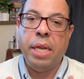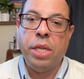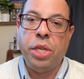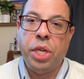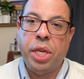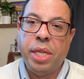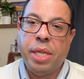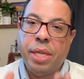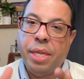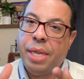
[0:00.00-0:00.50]

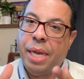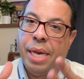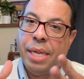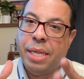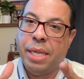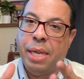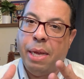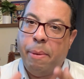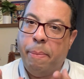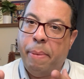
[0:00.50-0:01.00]
Jesus
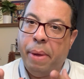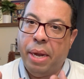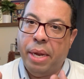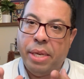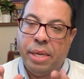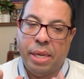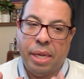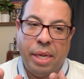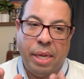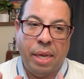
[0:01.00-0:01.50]
has the
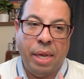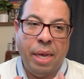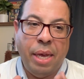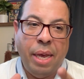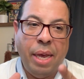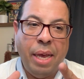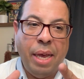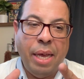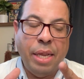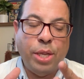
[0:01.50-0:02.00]
ability
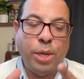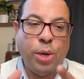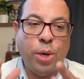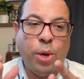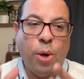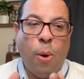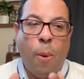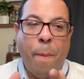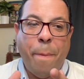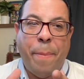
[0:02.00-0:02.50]
to
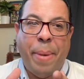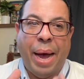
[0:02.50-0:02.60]
go